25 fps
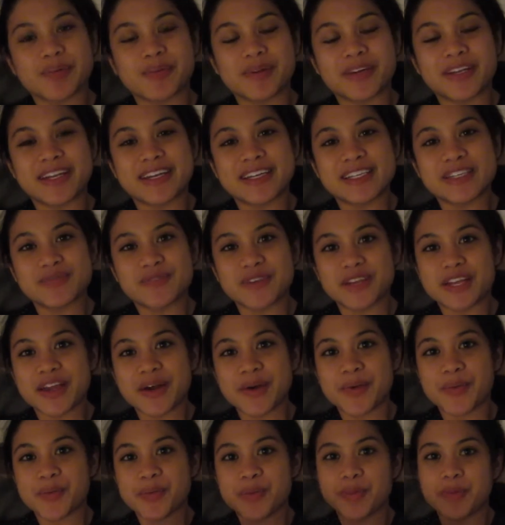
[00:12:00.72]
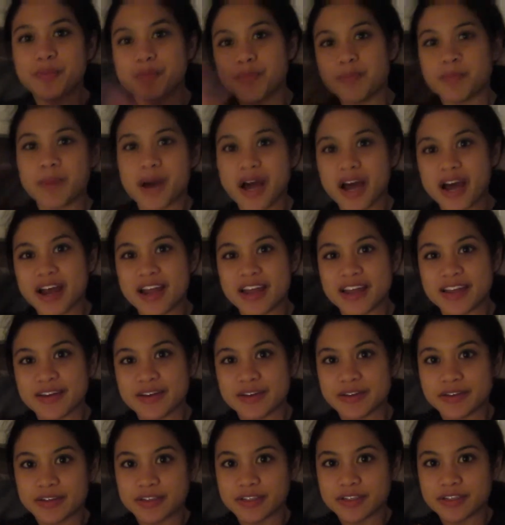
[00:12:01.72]
my next video. Bye.
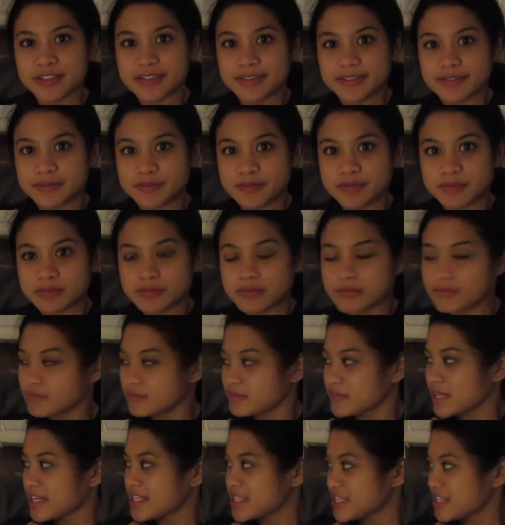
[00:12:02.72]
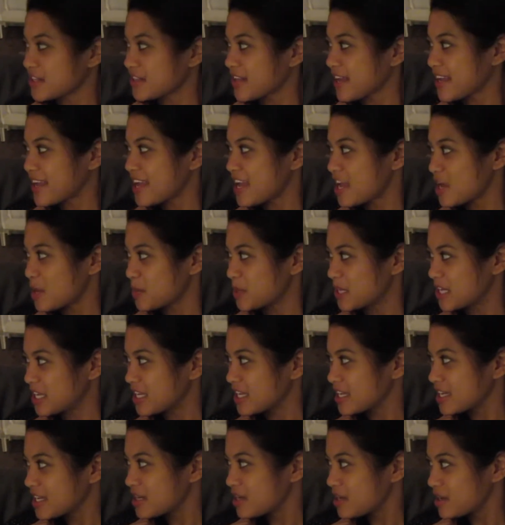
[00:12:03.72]
I said it like Cami,
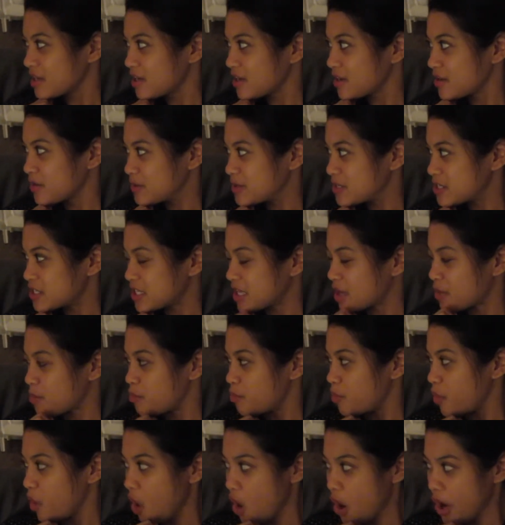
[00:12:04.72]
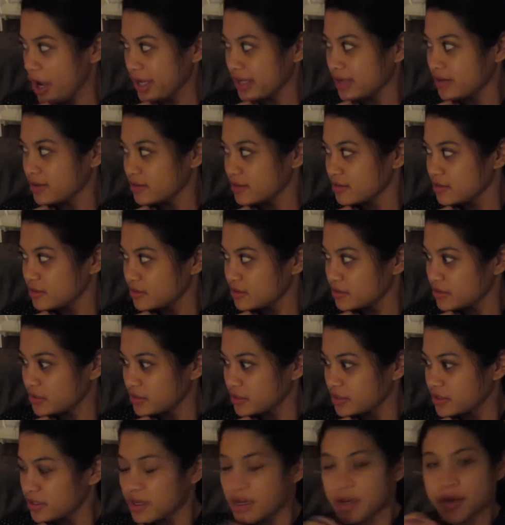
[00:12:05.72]
and she's like, bye.
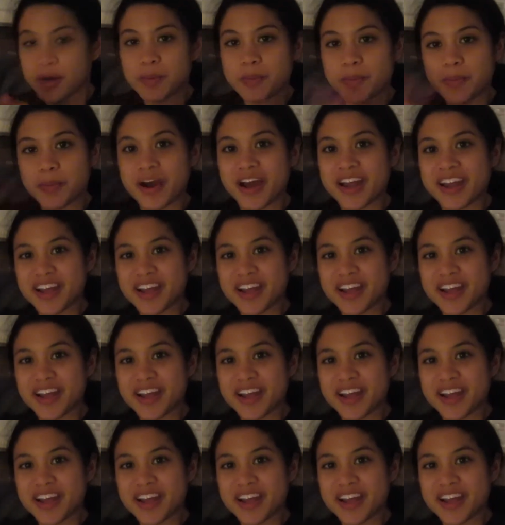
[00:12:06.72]
Bye. Bye,